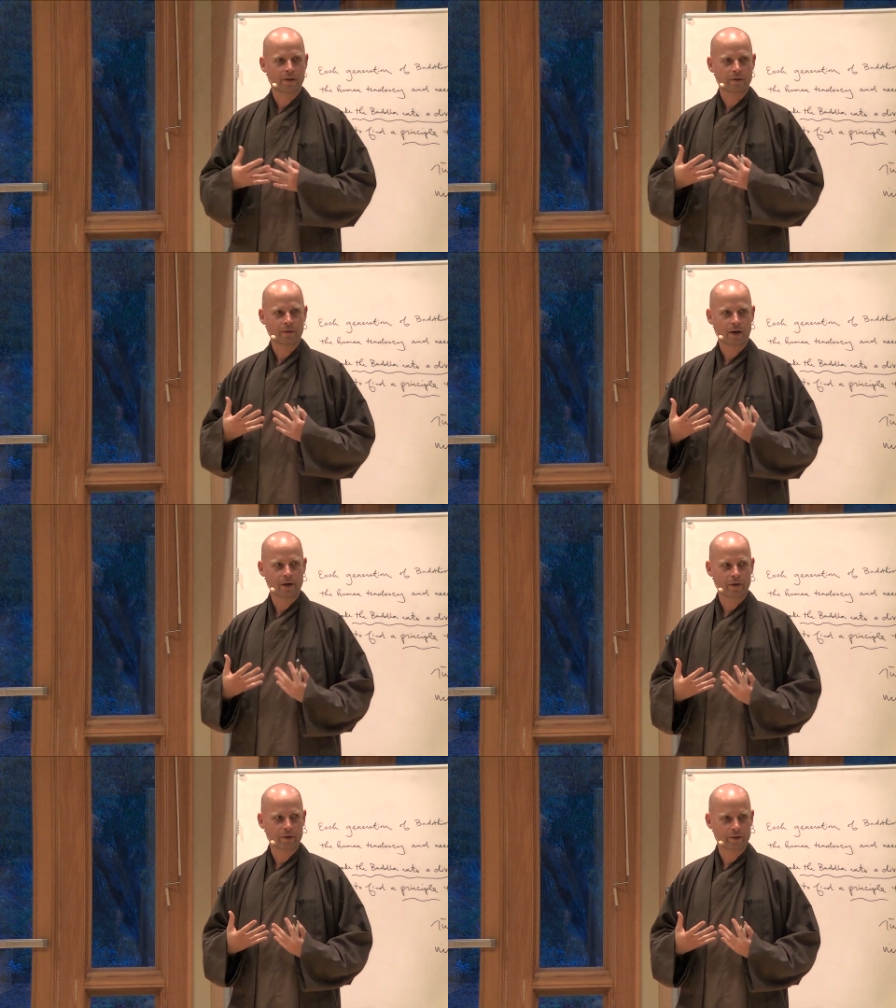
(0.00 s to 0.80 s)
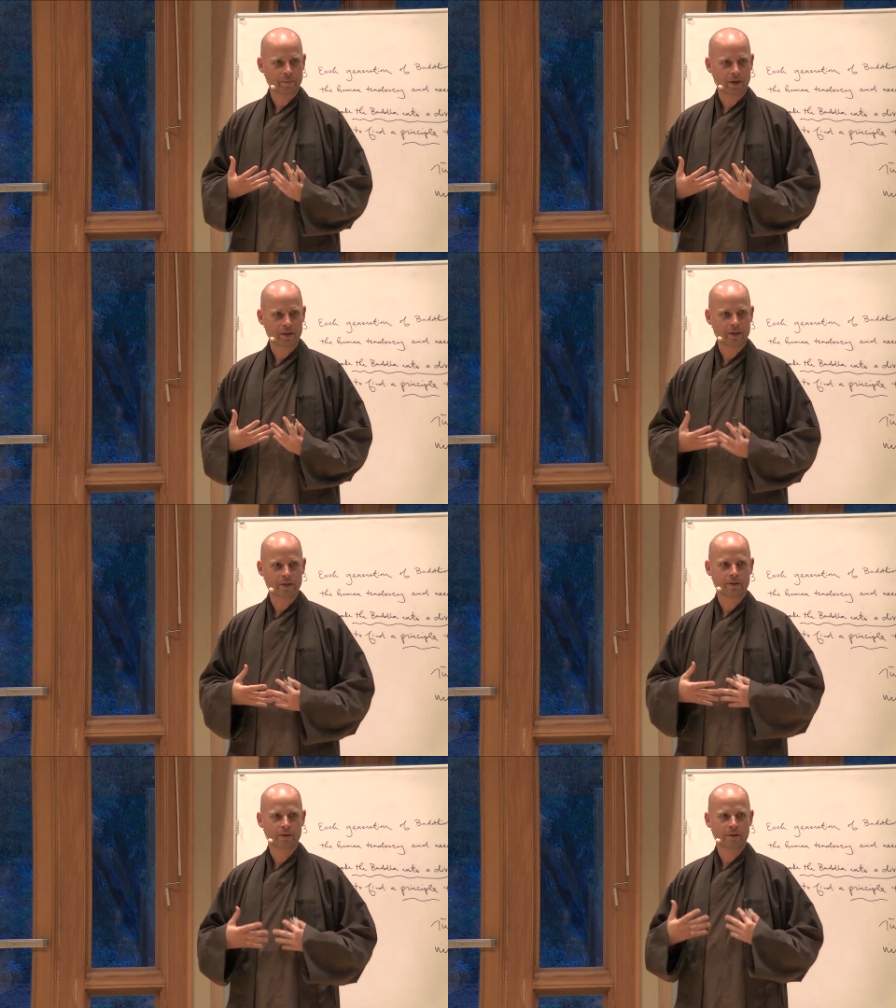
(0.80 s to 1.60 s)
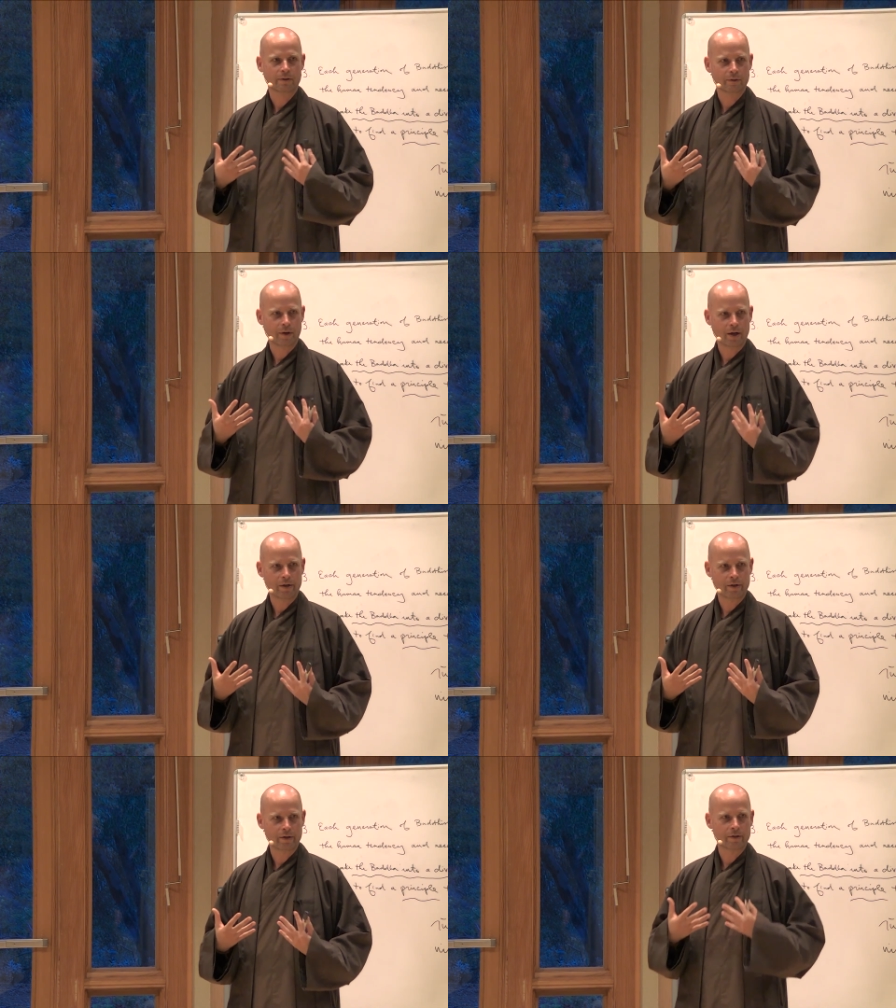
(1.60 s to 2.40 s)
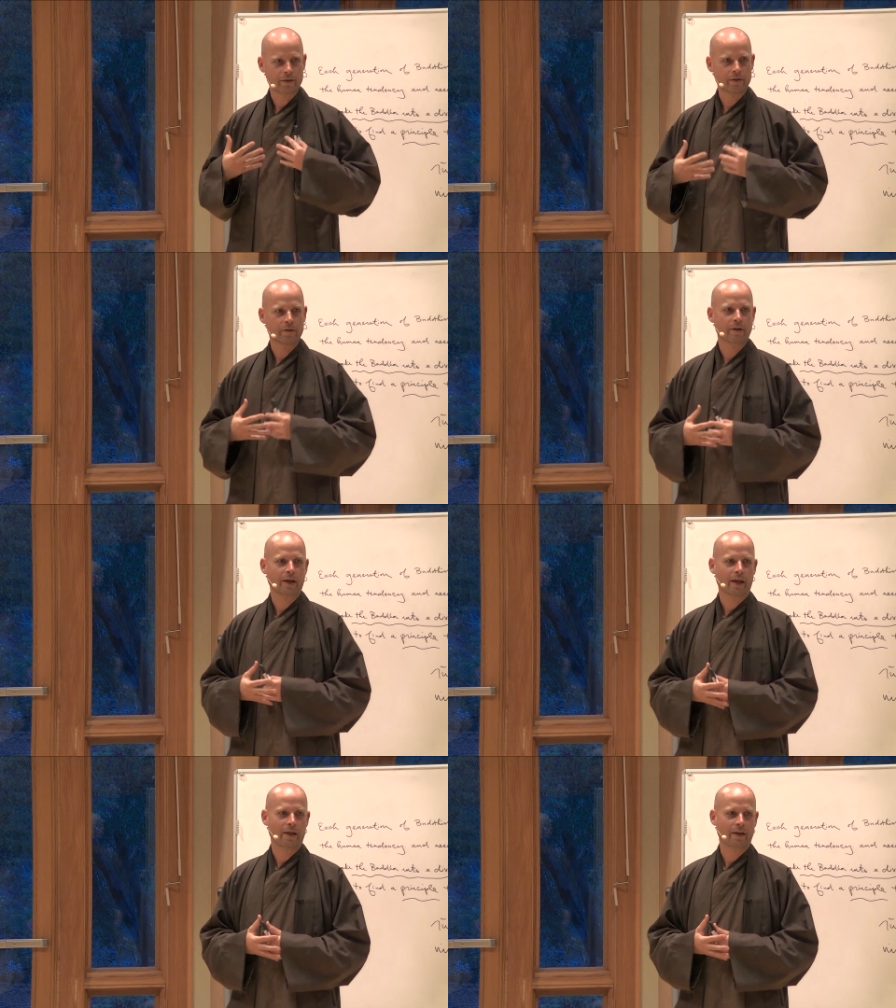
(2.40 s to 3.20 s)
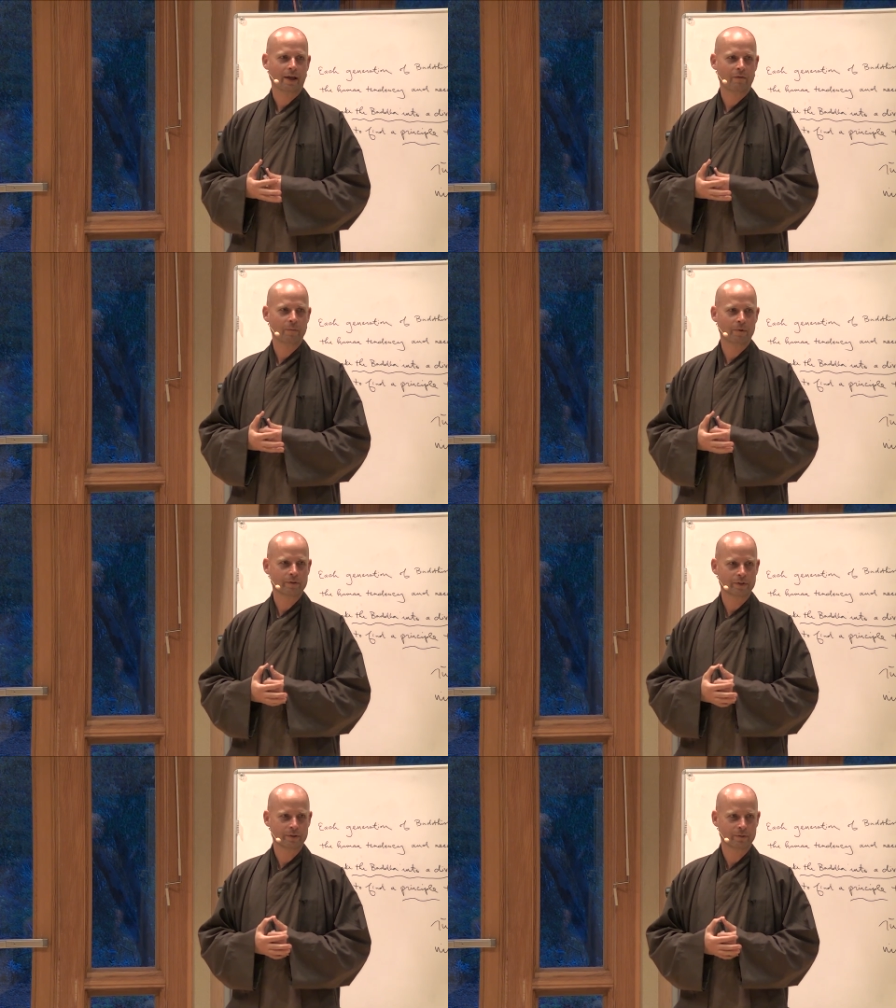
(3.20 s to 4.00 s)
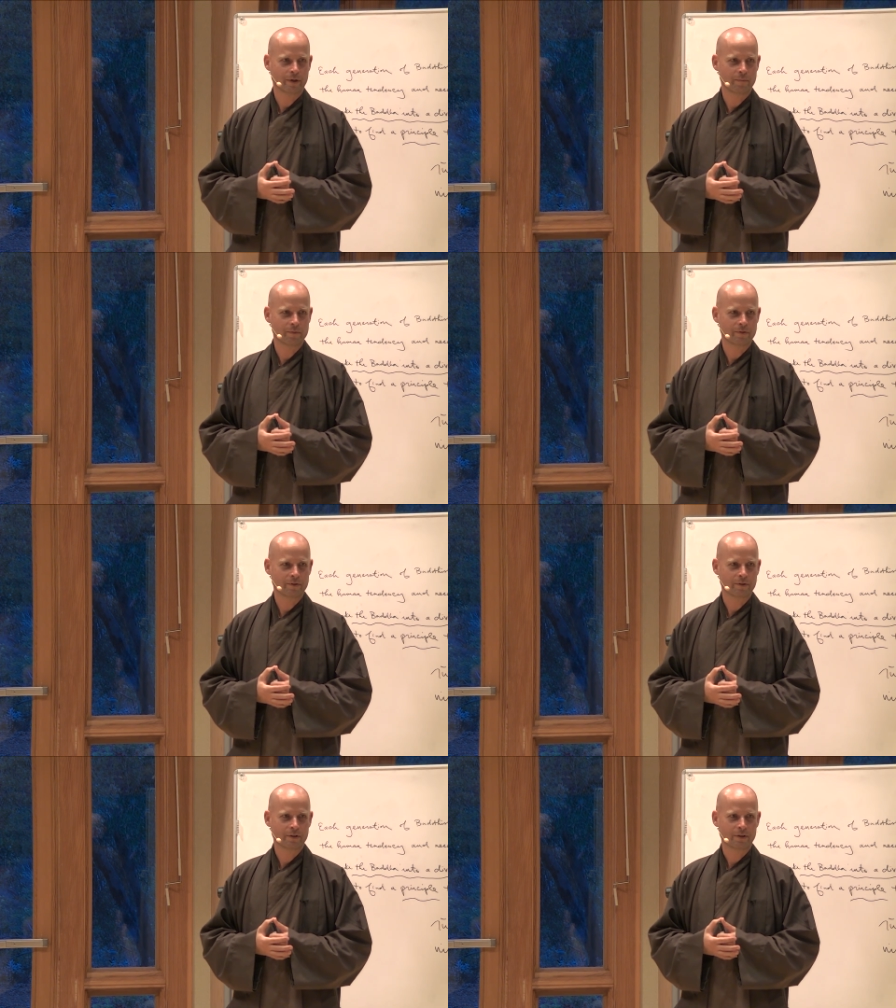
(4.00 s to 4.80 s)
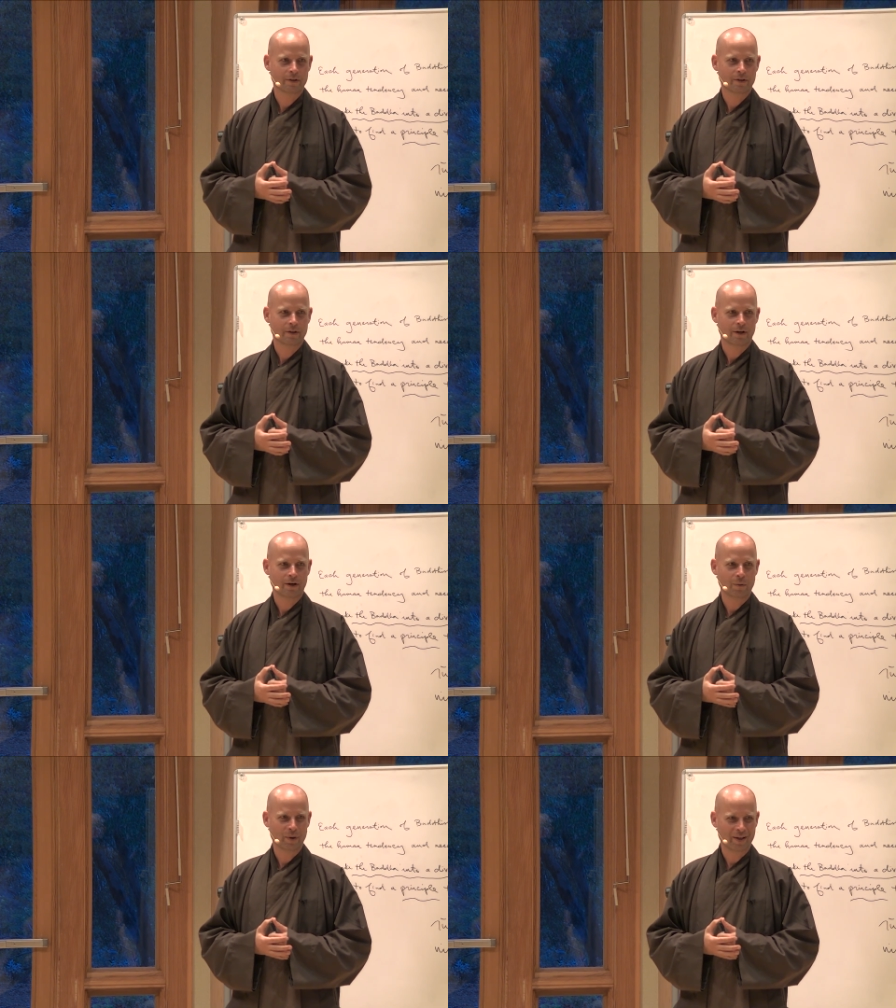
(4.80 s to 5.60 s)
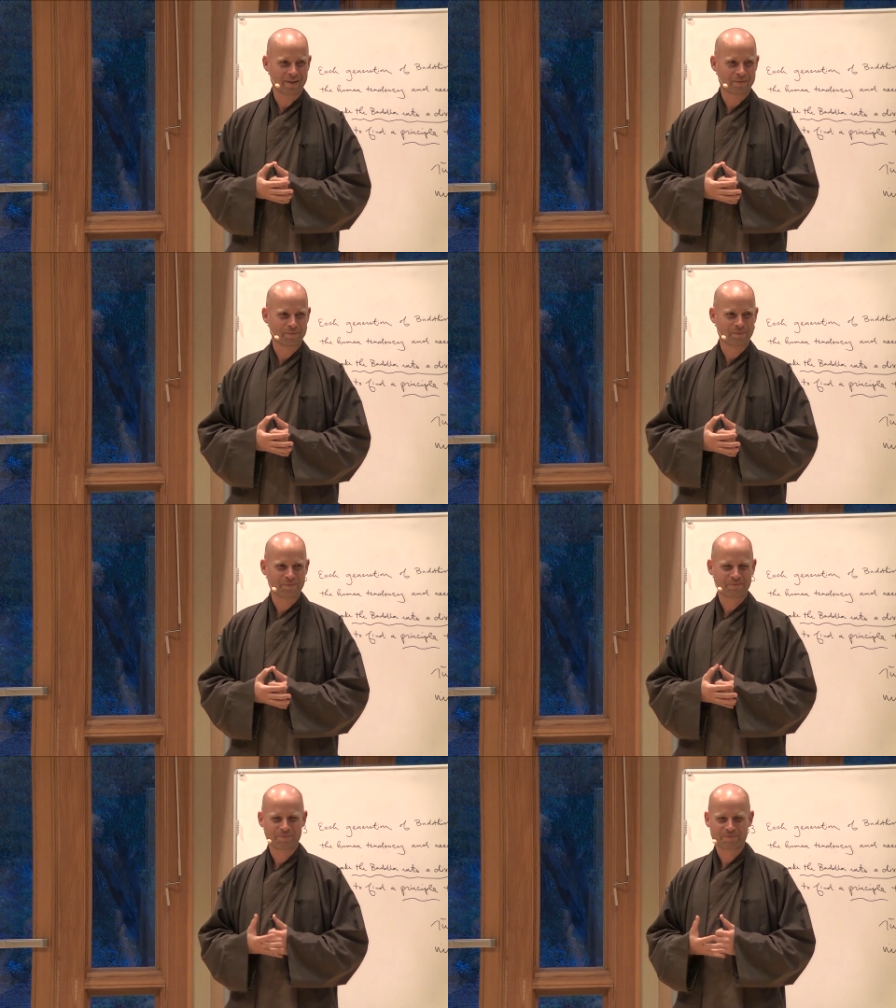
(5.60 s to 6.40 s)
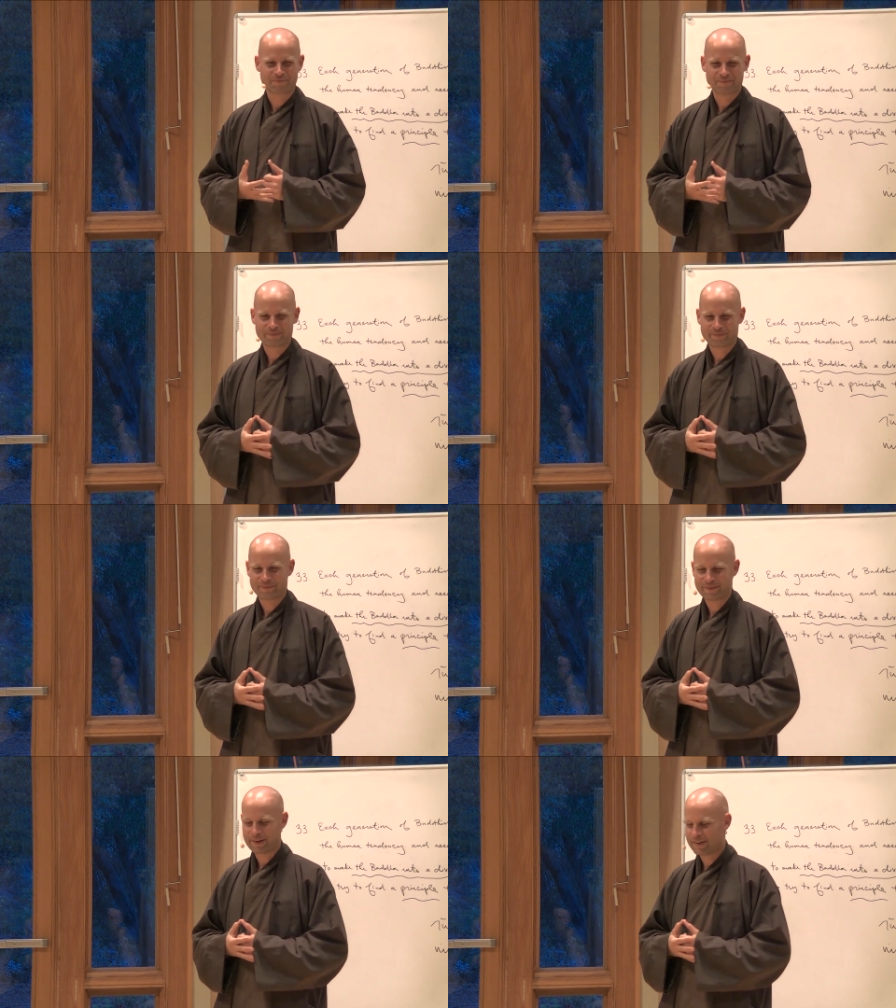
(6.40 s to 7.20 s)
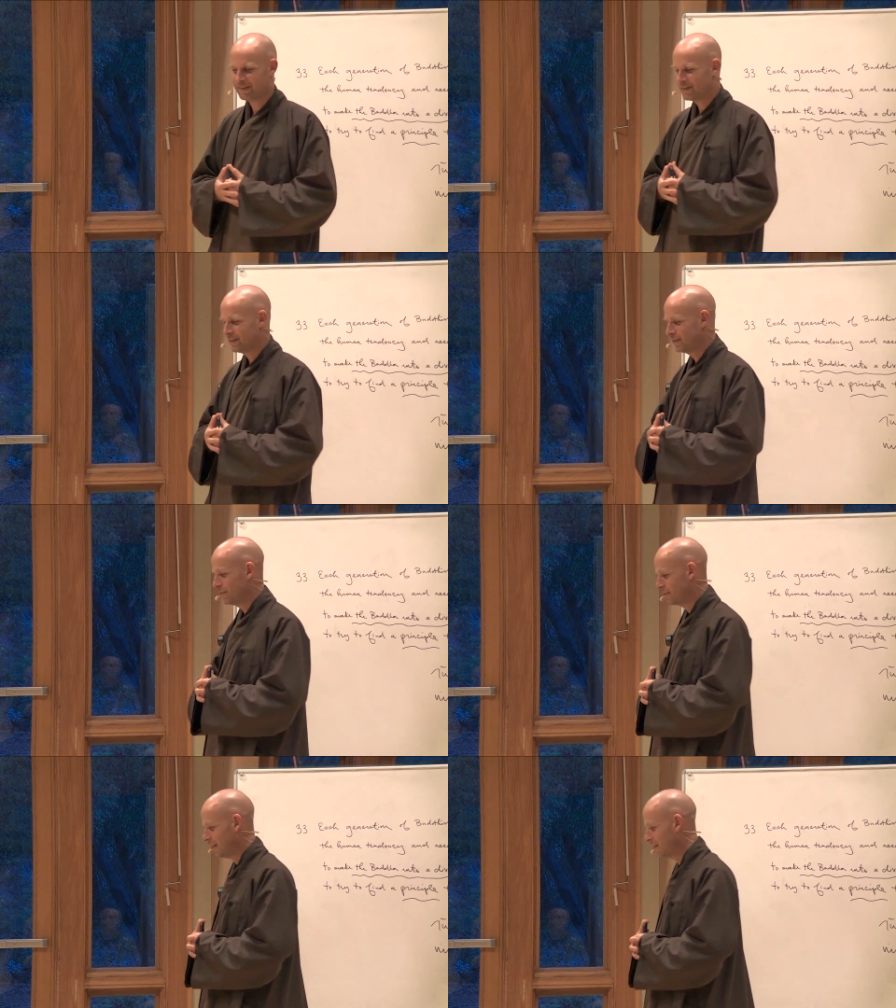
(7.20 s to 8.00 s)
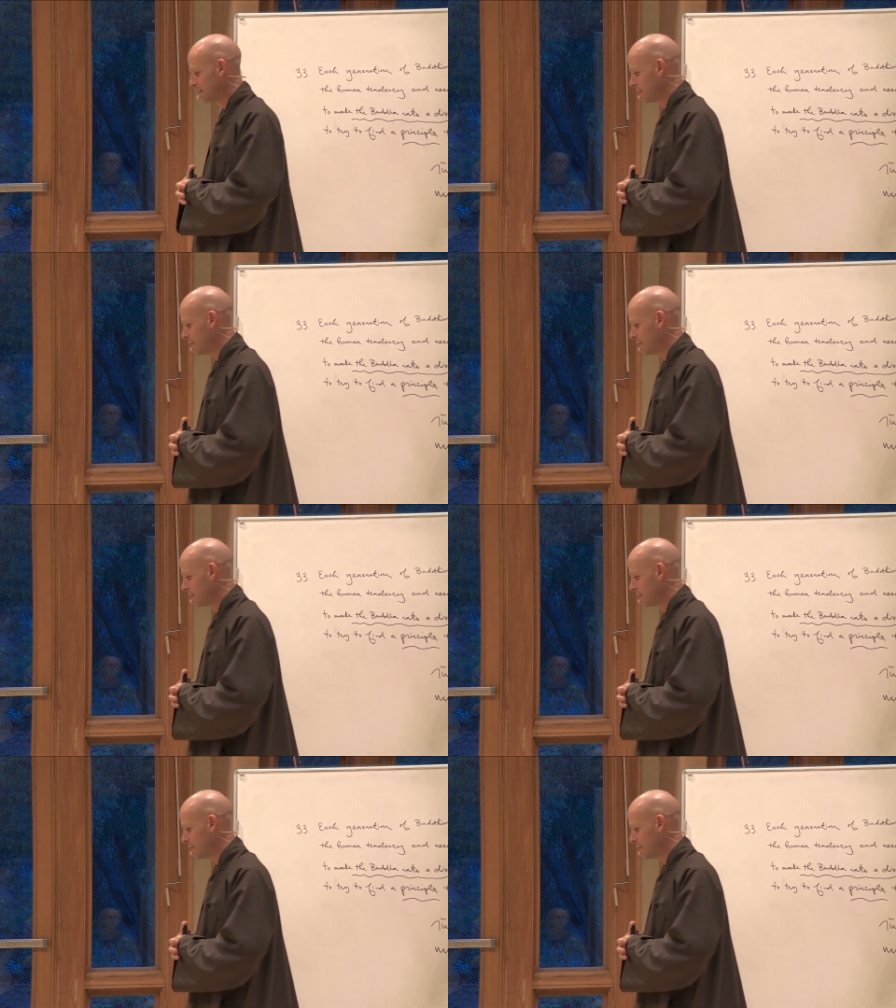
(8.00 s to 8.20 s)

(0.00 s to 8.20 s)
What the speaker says: to honor this body, to honor every person who comes our way. You can listen to the sound of the